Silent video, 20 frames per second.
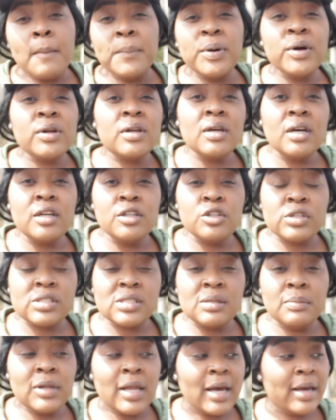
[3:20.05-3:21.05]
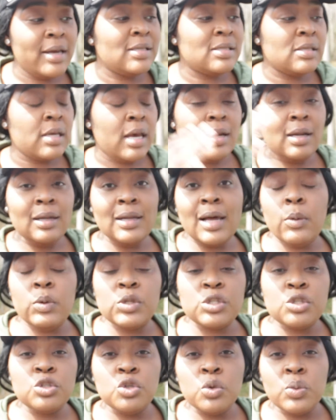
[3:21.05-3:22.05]
put it under some lights, and allow
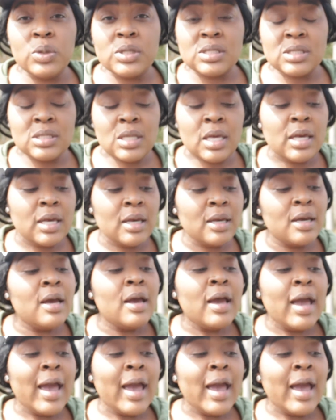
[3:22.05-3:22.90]
it to do its thing.